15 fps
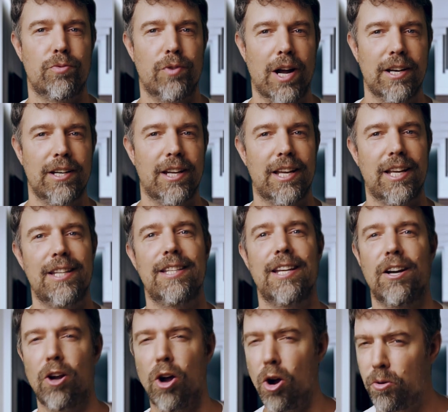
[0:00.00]
run in
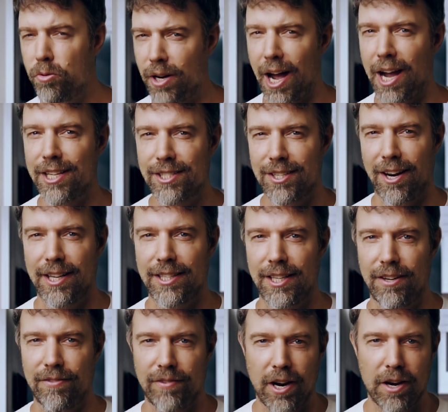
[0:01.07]
their own
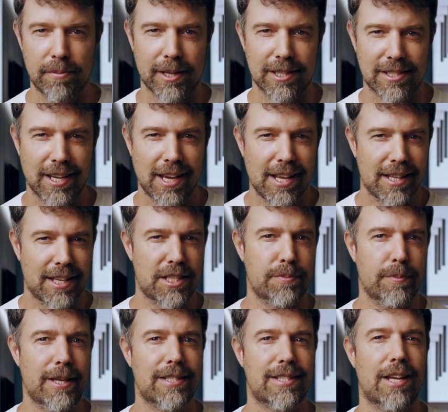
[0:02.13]
isolated environments. This
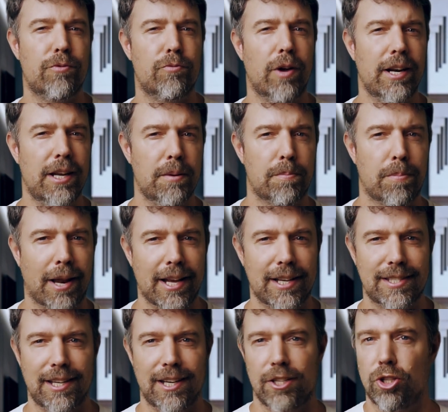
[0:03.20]
means that running
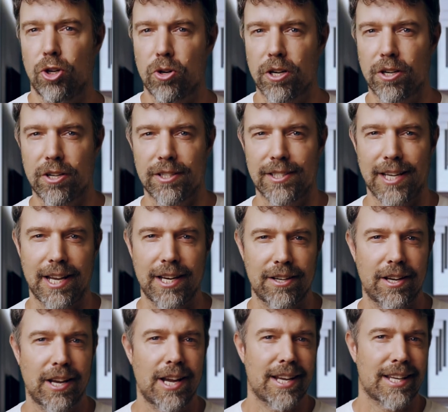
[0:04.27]
Plex in a Docker
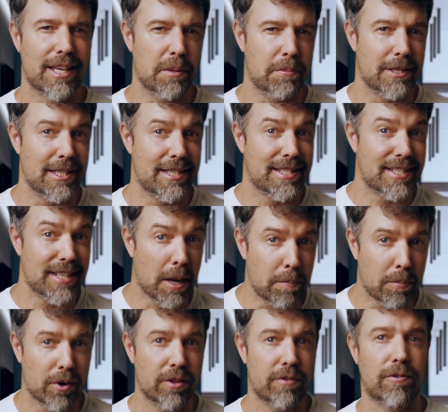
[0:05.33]
container keeps it
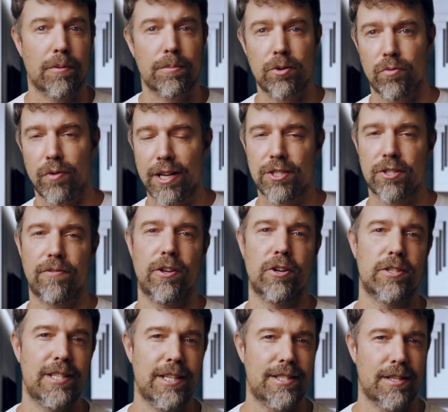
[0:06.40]
separate from the rest of your
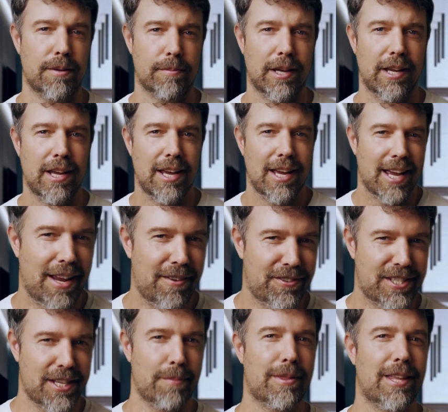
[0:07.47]
system. If
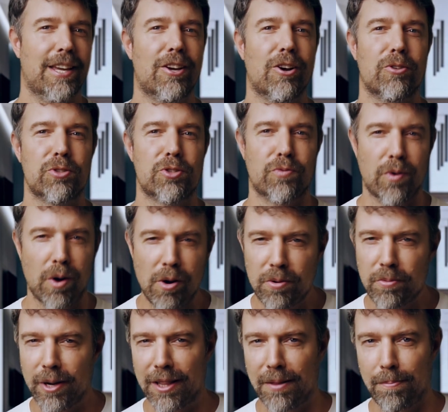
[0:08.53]
something goes
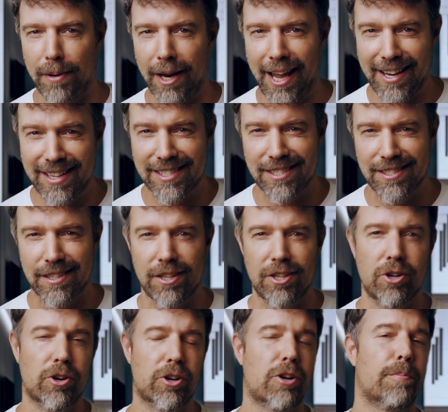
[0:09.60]
wrong with Plex,
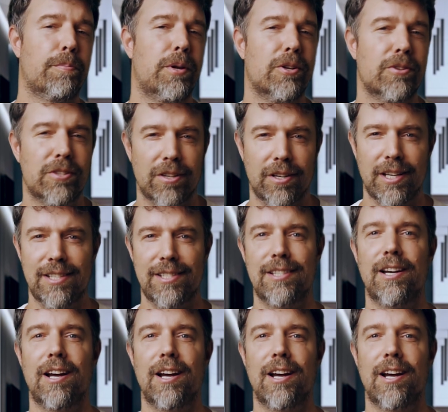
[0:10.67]
your computer is